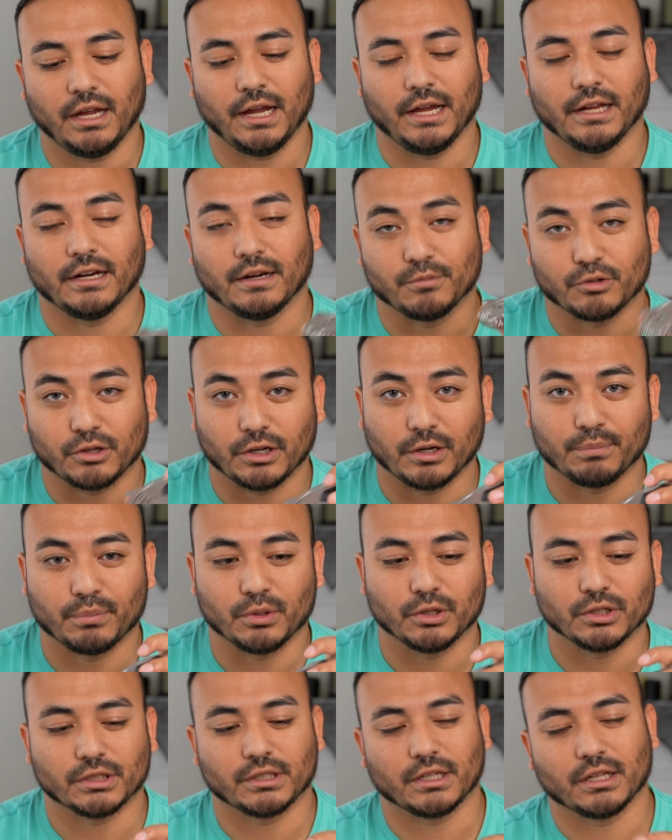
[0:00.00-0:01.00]
and I'm trying to
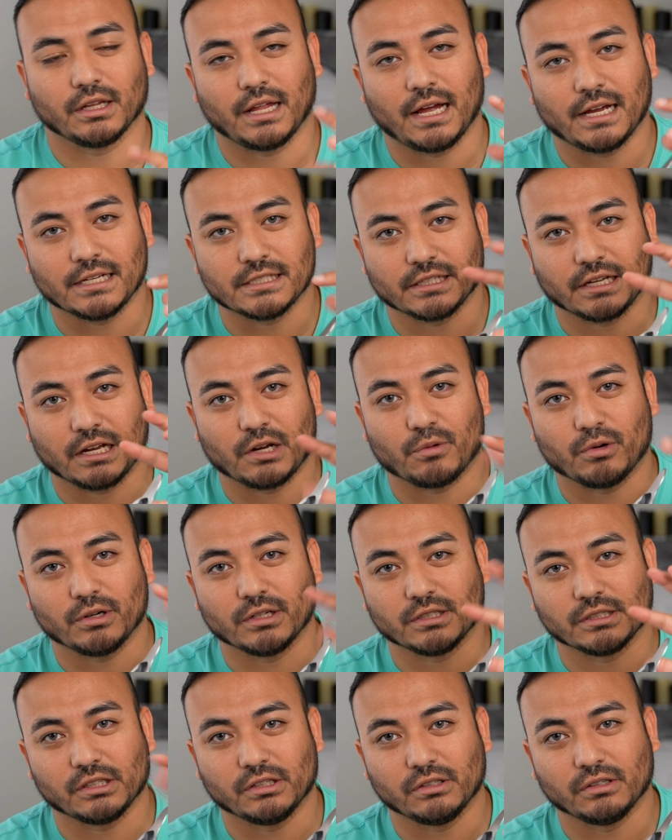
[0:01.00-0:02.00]
push, the last thing I want
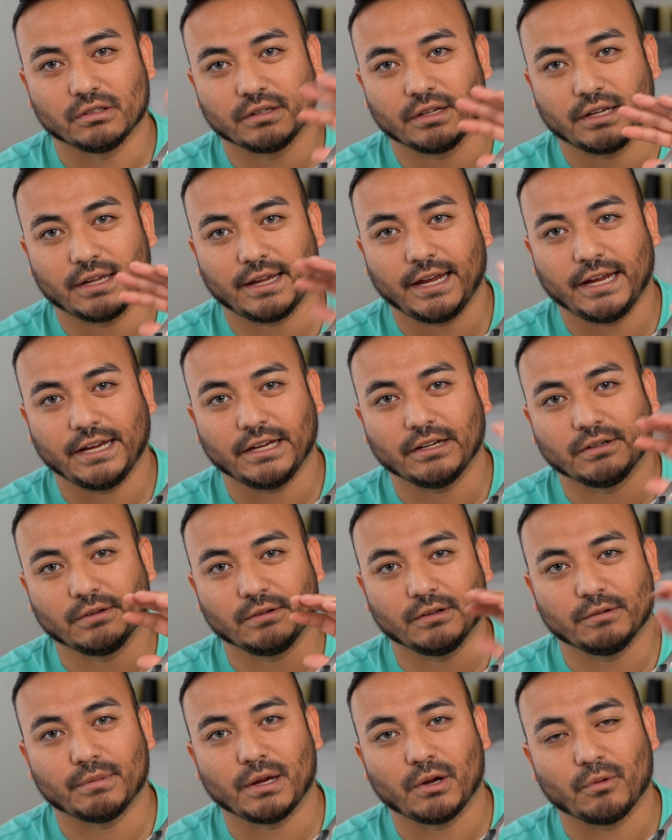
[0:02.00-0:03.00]
is a little
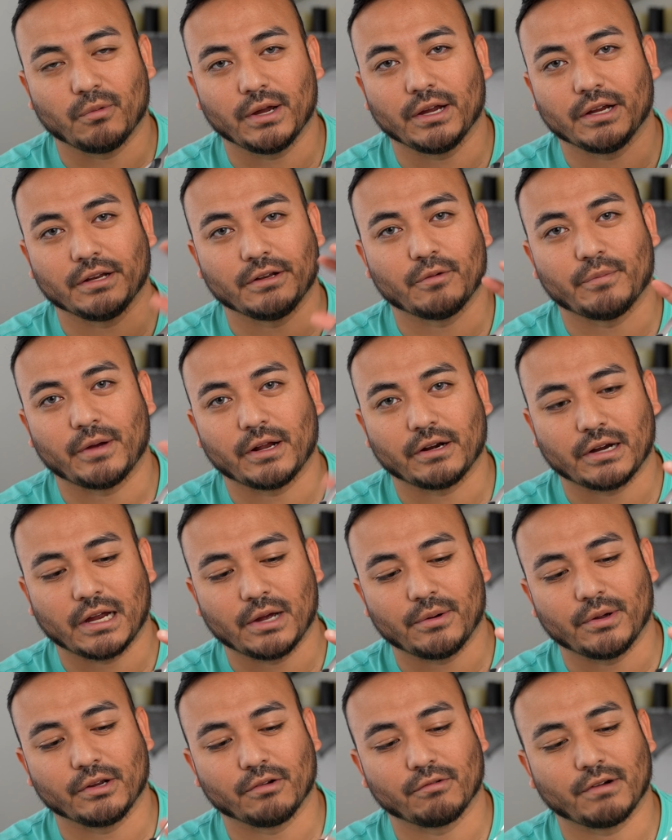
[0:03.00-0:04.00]
handle in my way no matter how
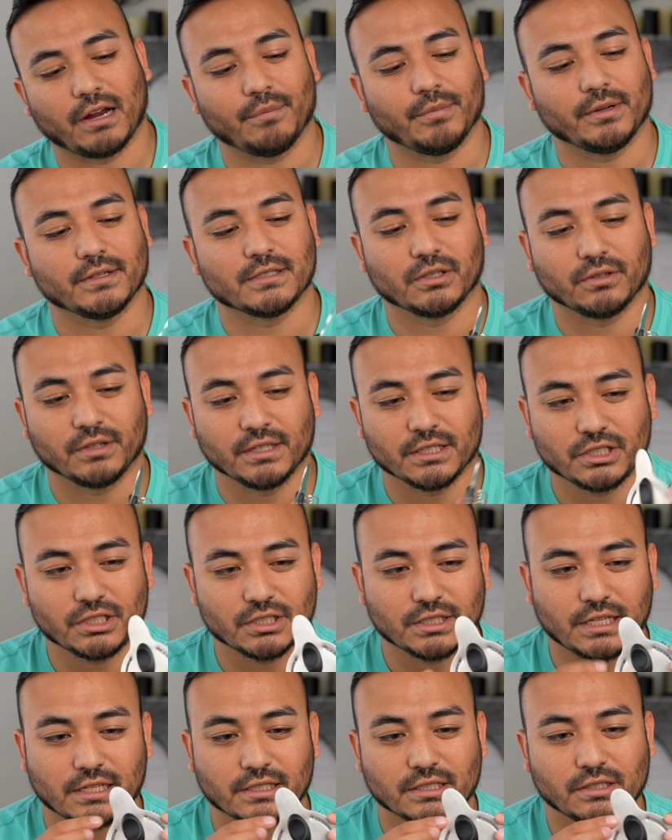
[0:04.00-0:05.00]
I grab it. So this
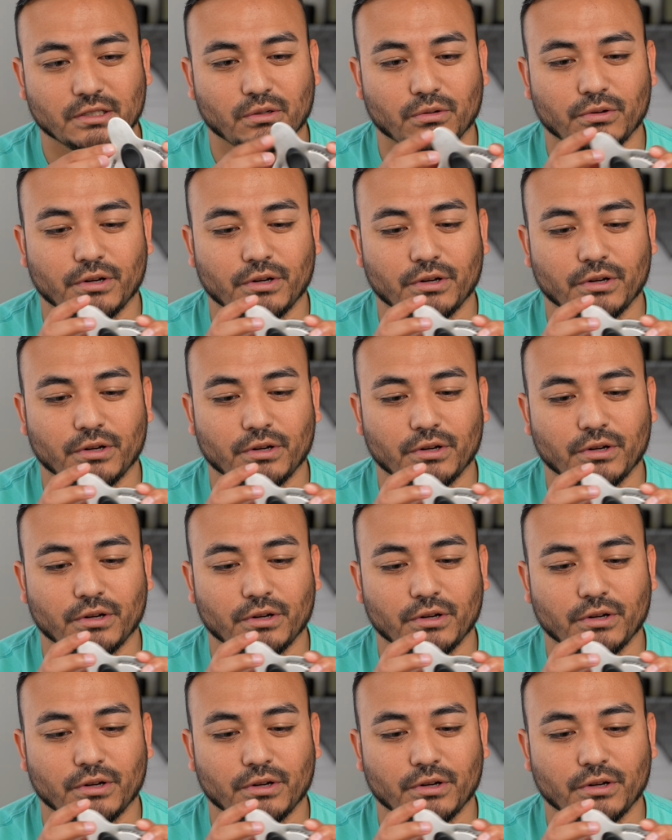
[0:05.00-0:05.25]
just has a little